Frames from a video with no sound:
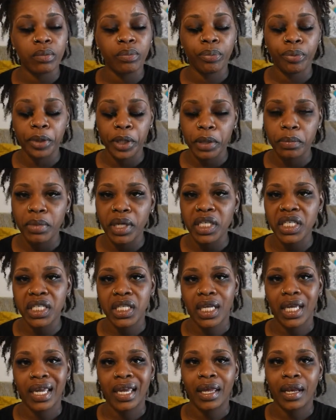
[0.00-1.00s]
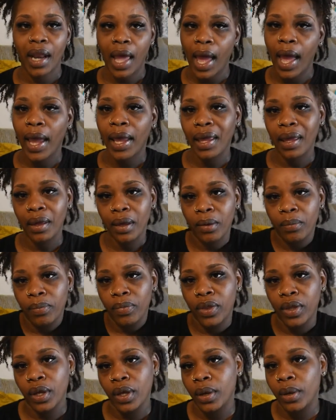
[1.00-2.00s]
pretty much saying I am
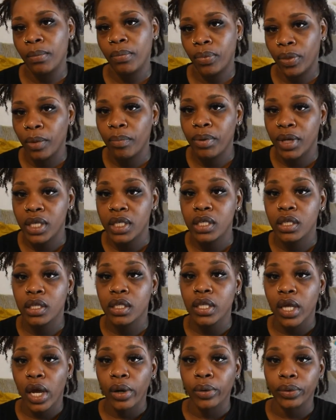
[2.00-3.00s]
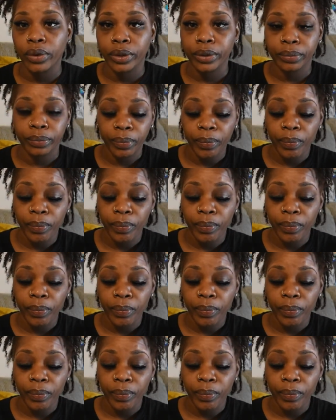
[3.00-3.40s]
the business owner.